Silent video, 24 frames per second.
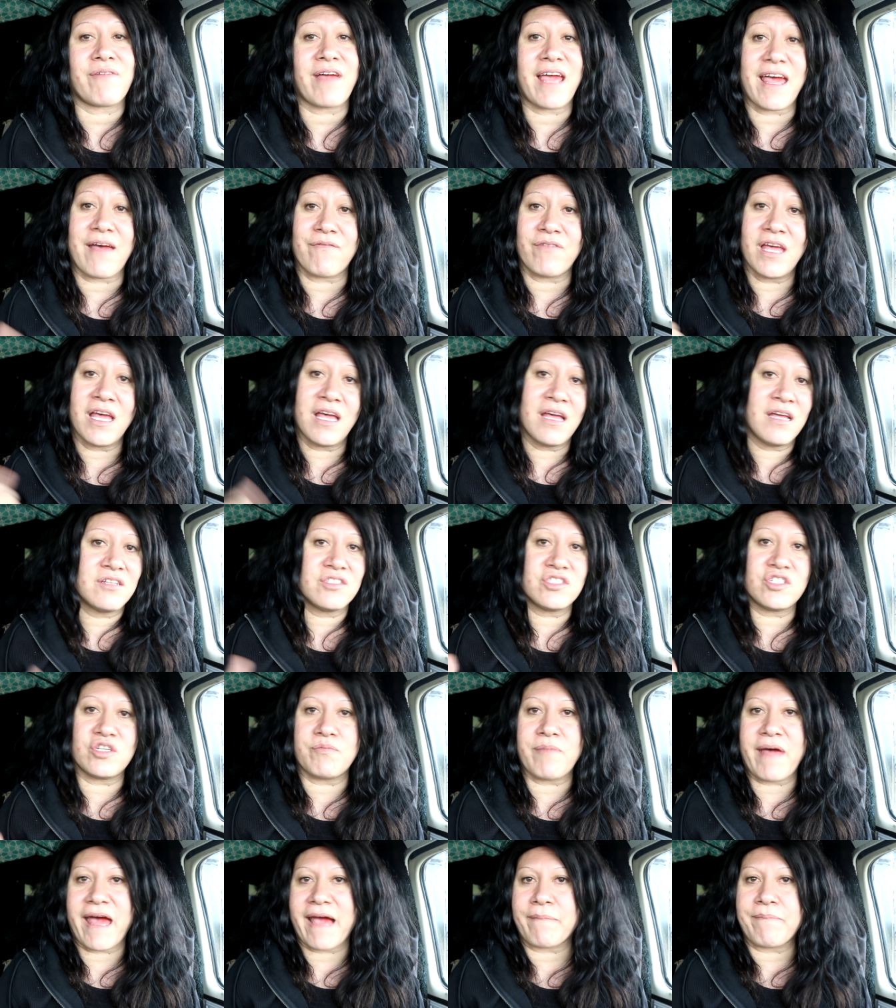I have
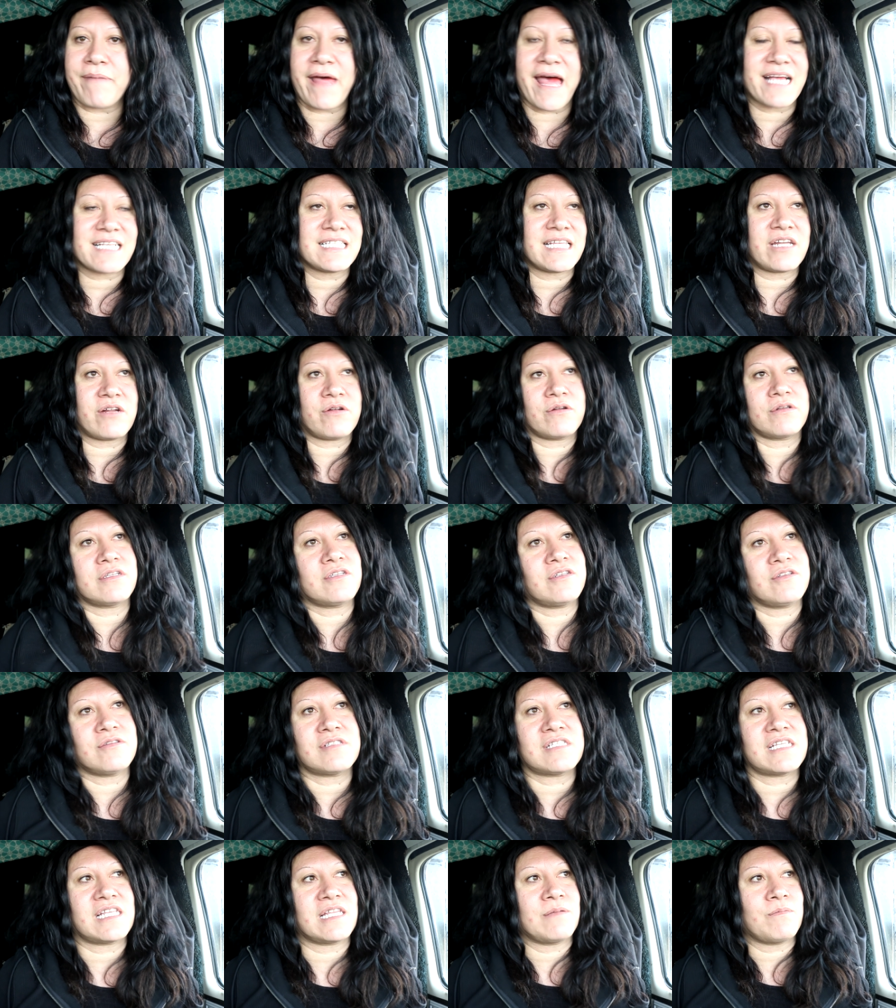two backpacks I don't
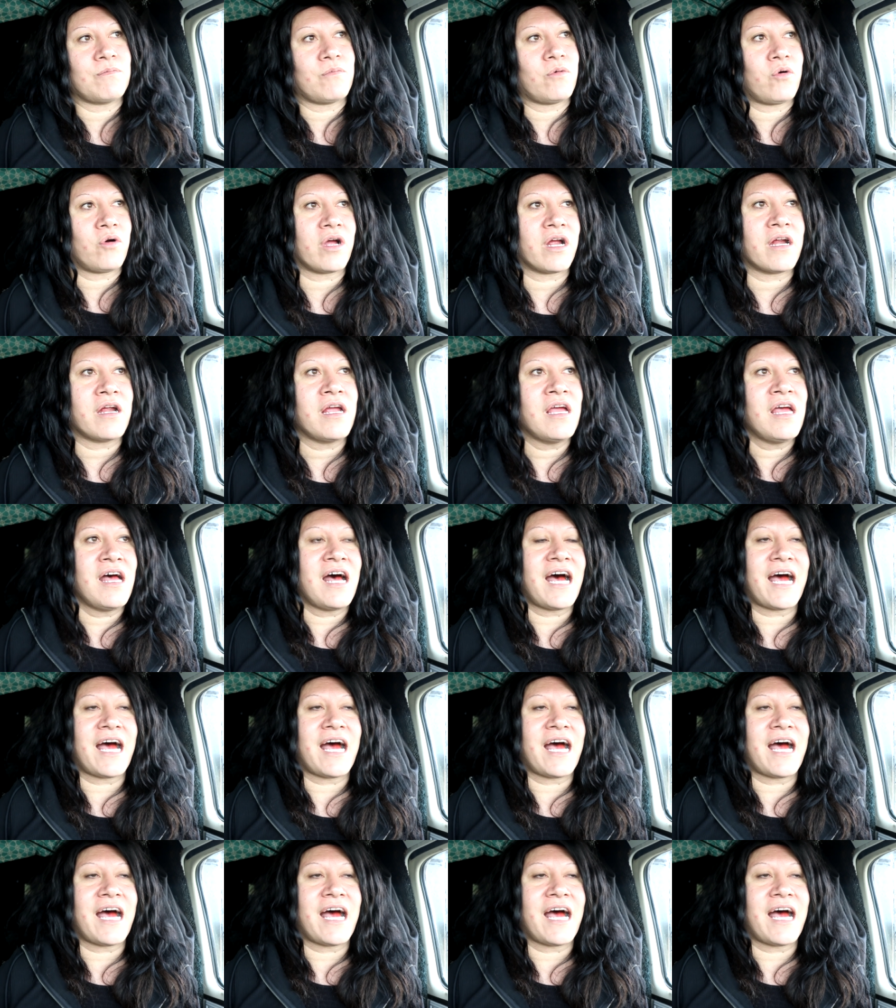use anymore.